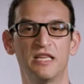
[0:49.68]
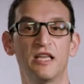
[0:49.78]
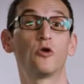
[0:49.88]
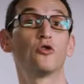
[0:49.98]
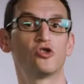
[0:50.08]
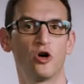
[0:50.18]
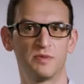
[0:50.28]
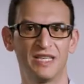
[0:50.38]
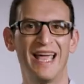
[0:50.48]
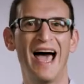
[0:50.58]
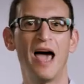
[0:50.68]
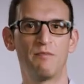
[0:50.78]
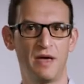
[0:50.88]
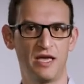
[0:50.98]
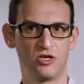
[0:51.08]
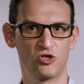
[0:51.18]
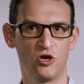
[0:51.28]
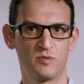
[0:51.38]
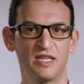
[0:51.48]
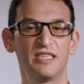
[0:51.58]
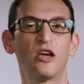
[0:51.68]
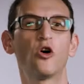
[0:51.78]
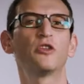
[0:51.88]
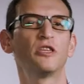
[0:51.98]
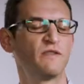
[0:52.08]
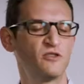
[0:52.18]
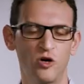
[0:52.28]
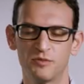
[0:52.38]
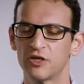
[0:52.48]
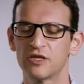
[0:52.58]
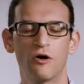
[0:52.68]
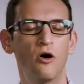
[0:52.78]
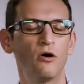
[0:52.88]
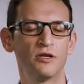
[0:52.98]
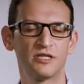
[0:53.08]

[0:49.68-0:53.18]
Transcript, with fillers: in the good jobs, in the high-paying jobs, in the cognitive jobs. These are all